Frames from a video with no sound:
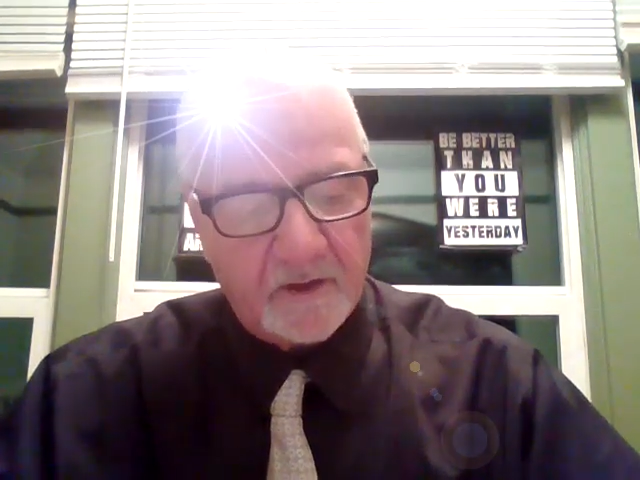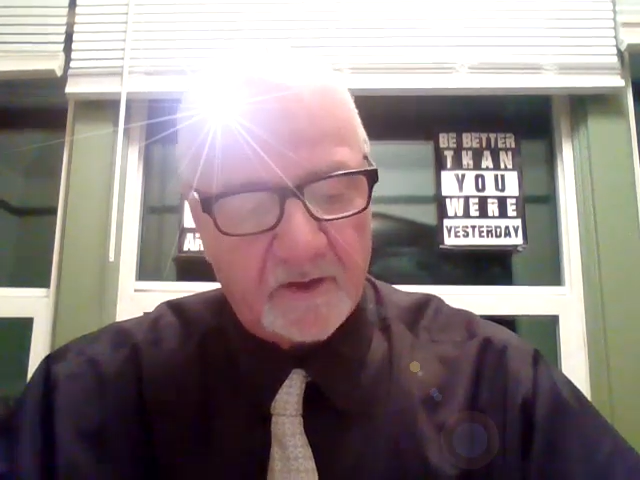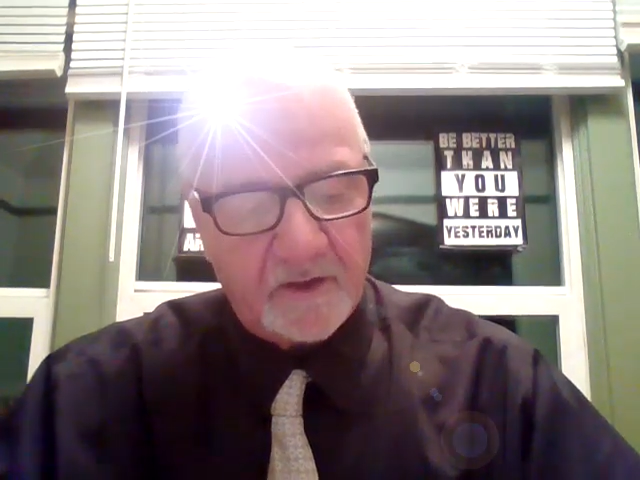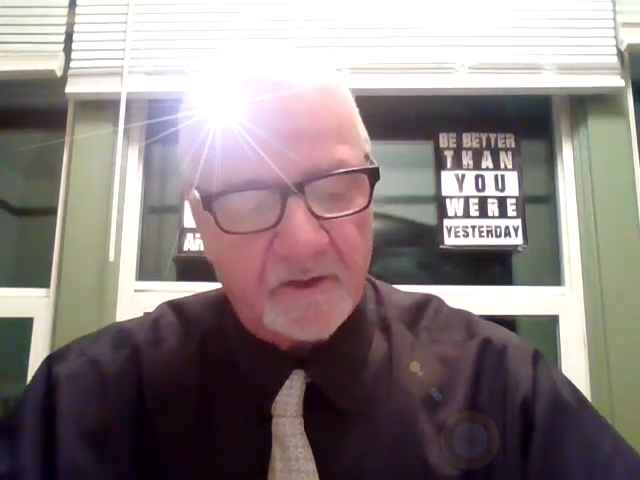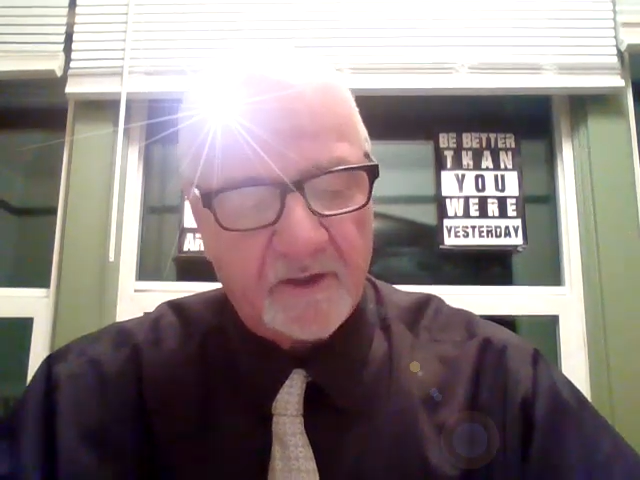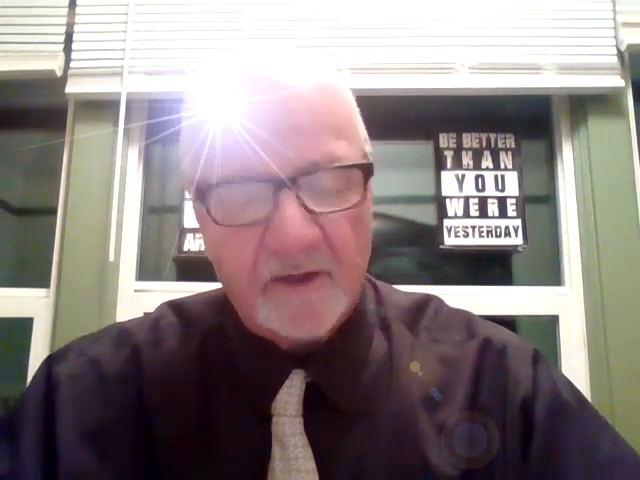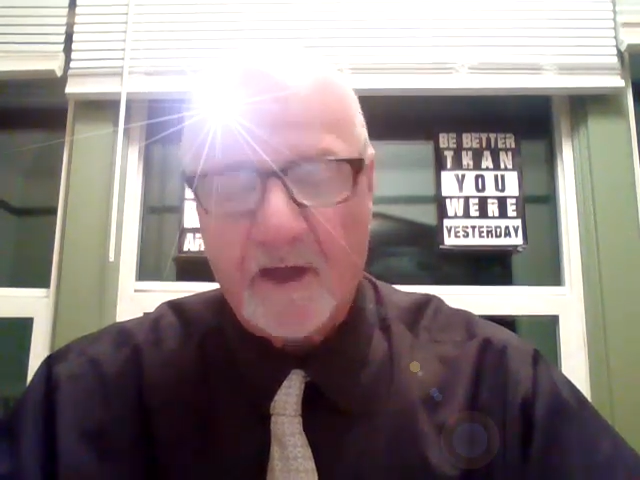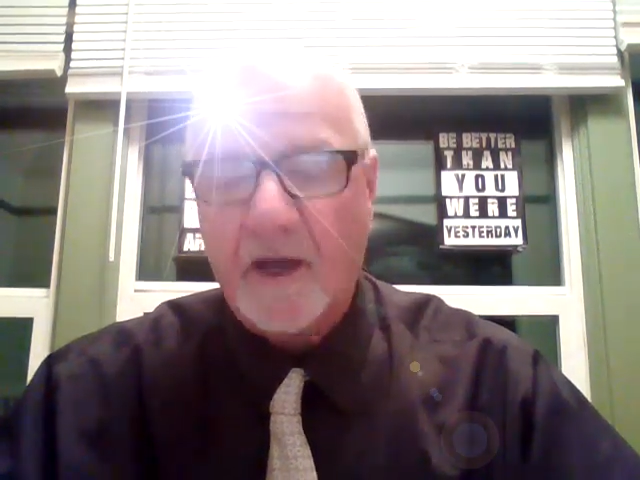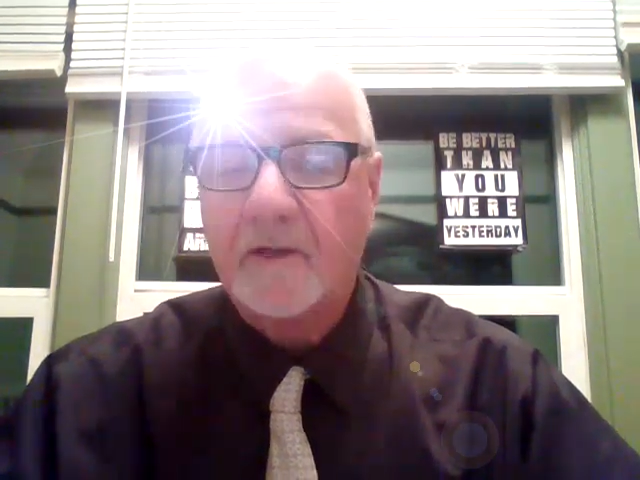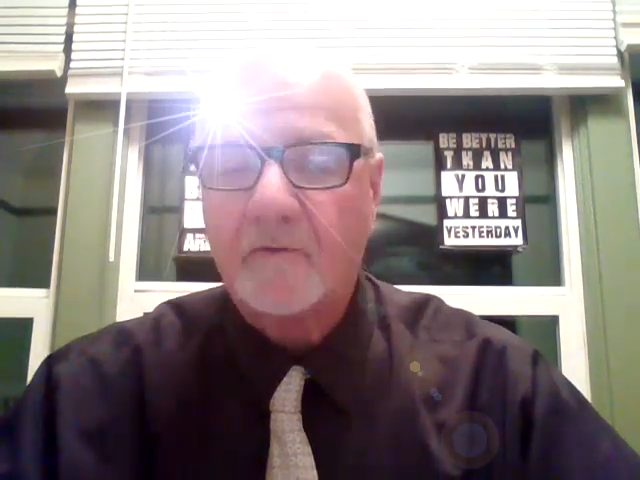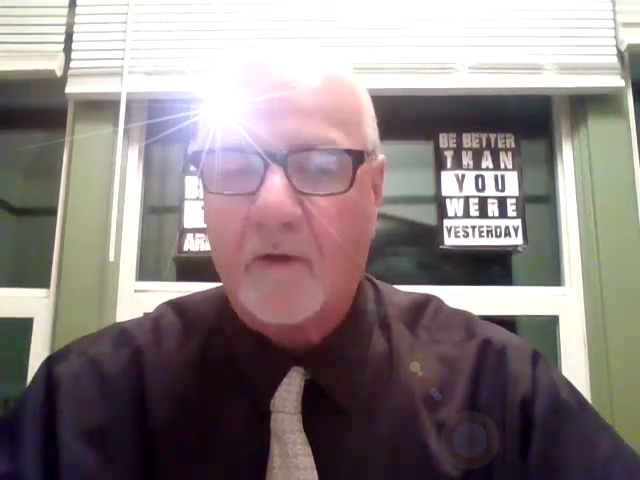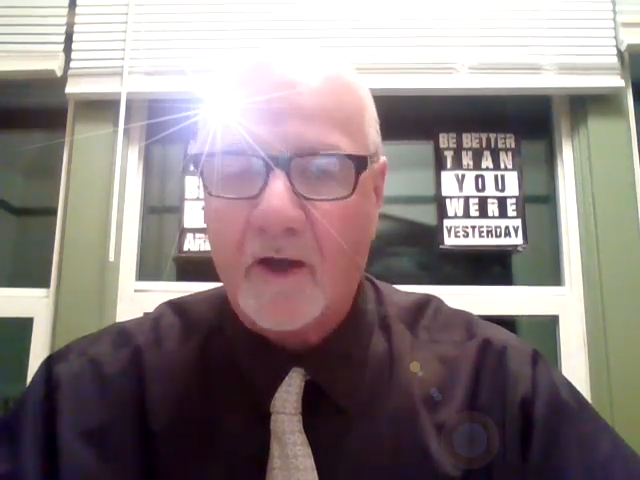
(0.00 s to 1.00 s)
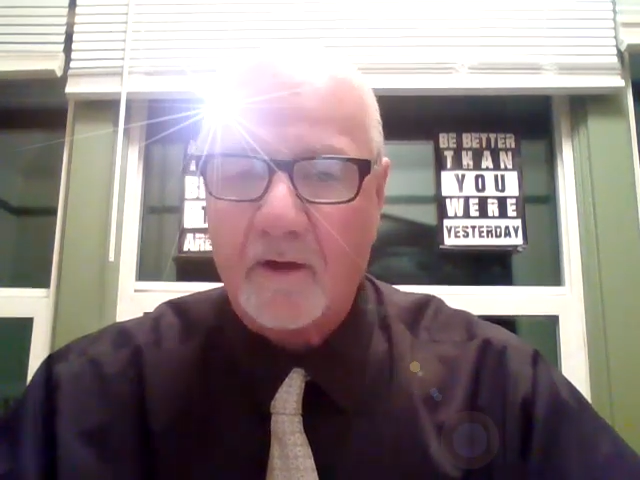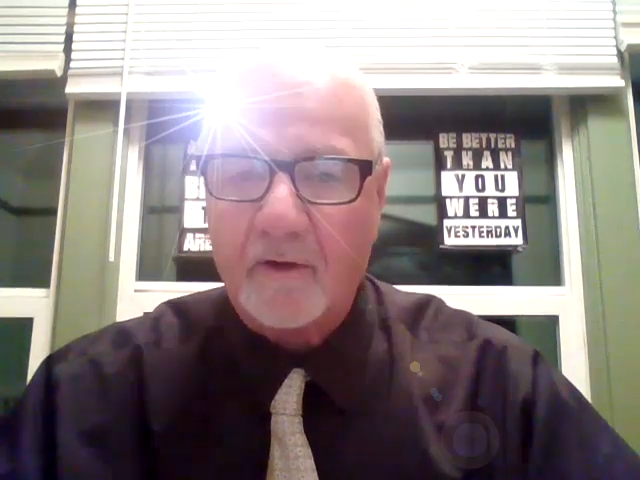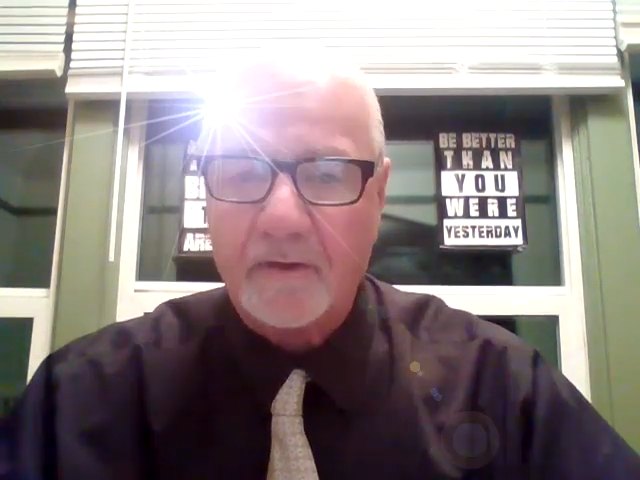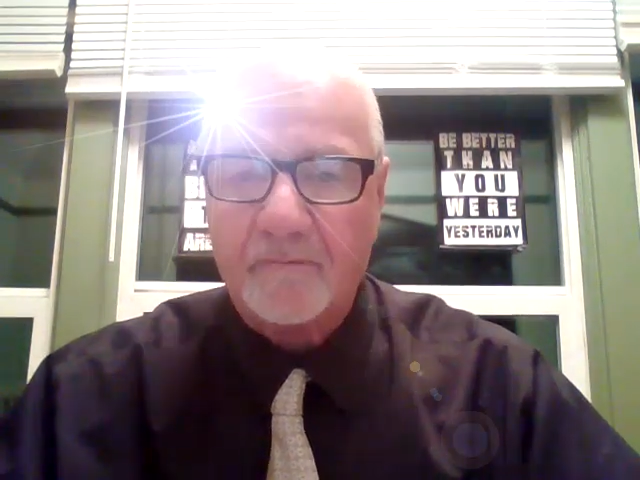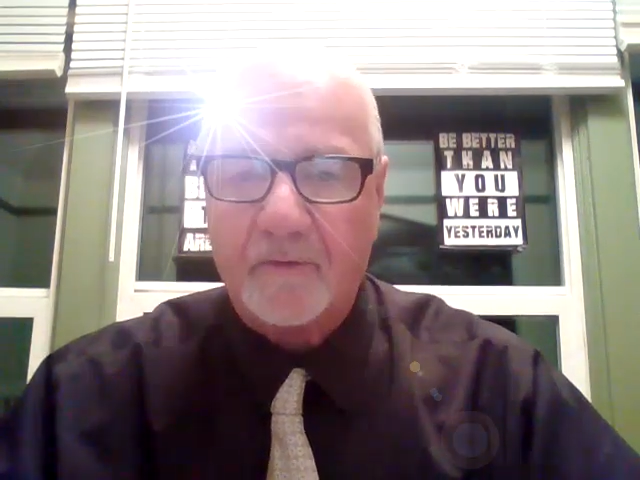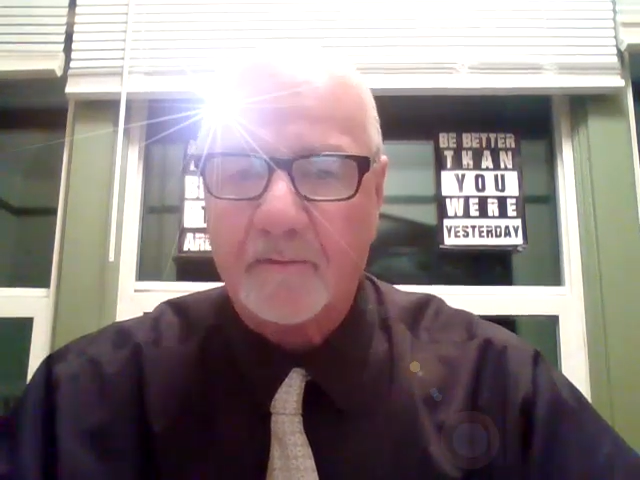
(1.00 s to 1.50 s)
You cannot acquire
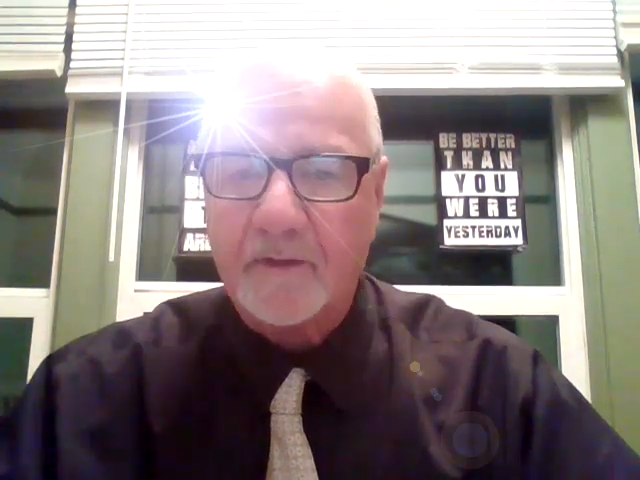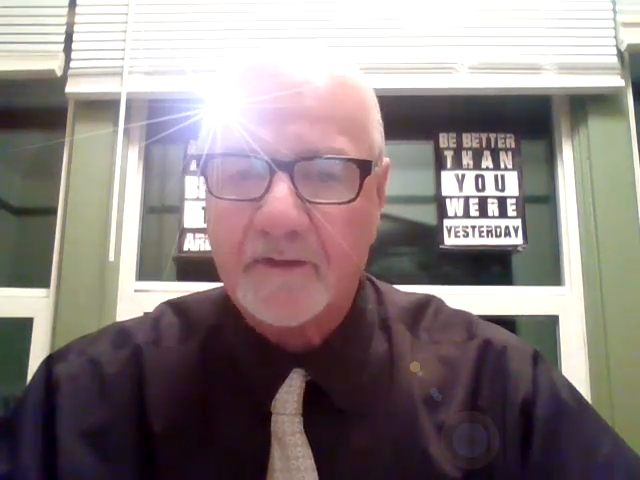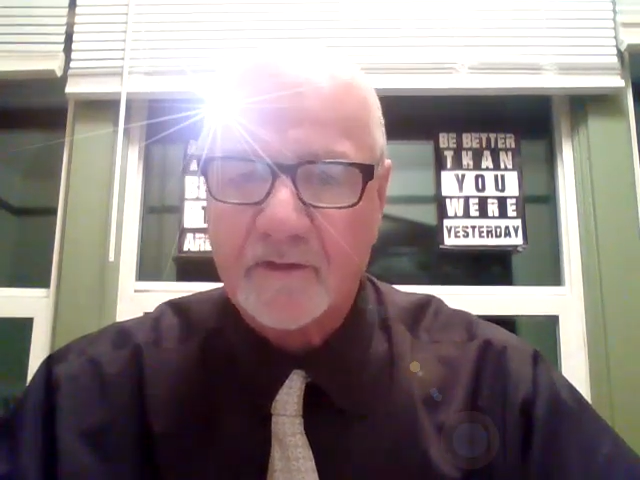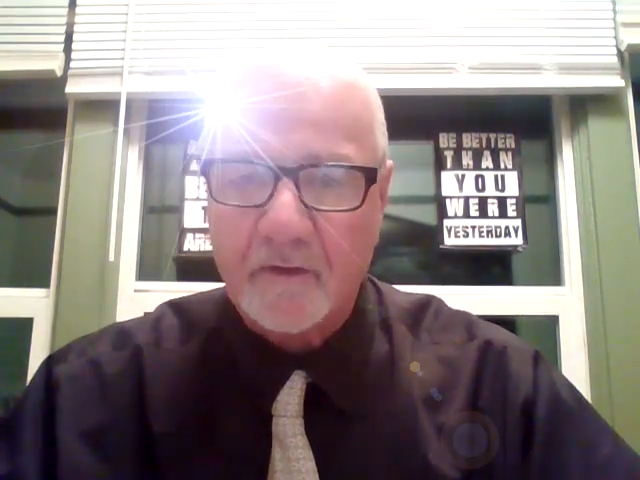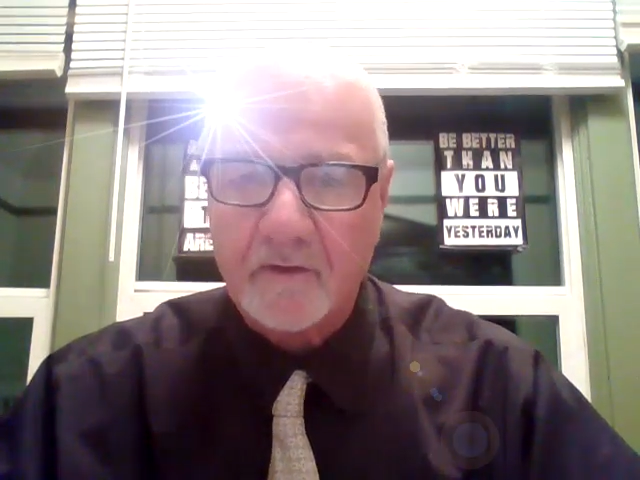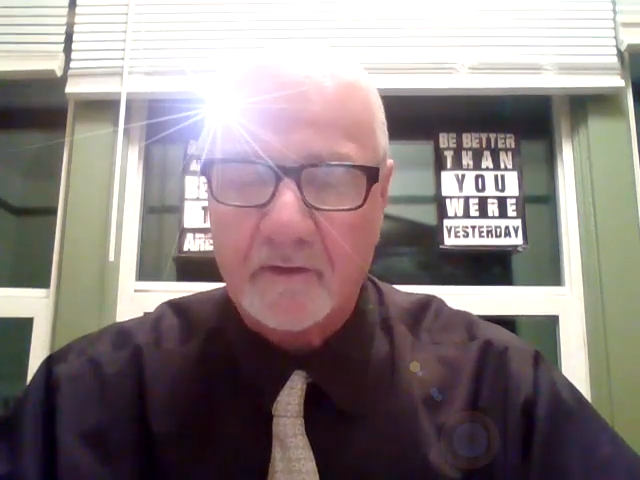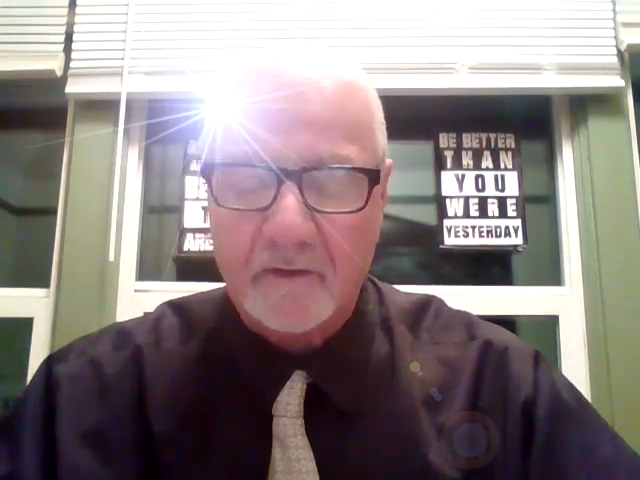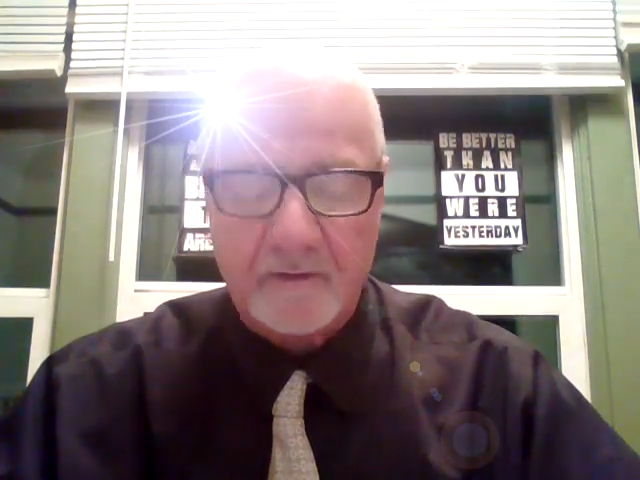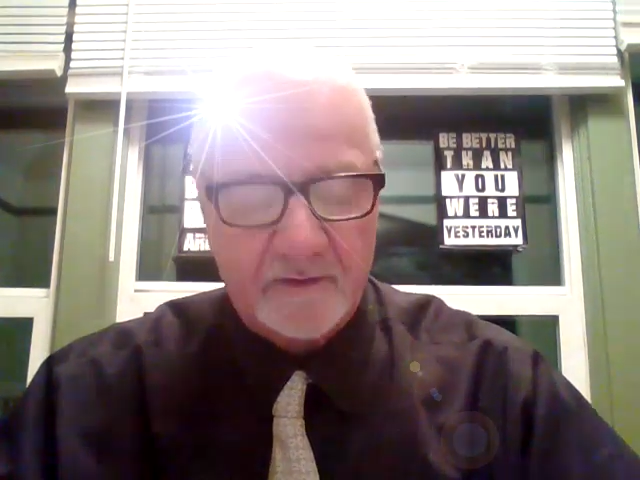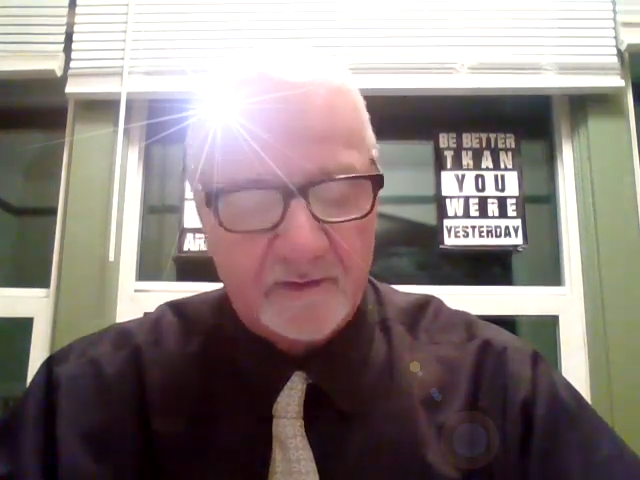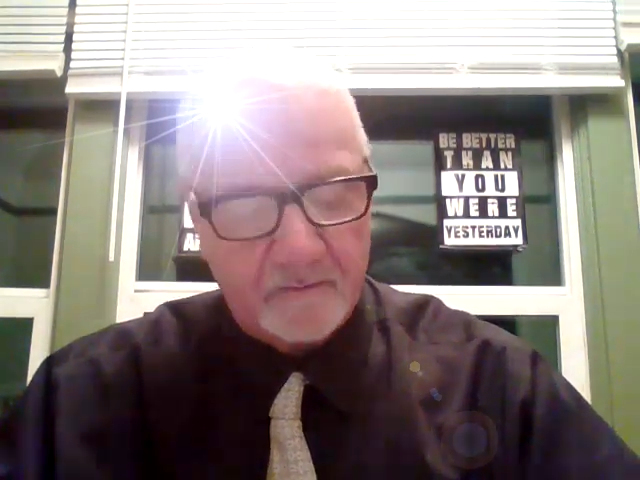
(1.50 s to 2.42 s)
it from externals.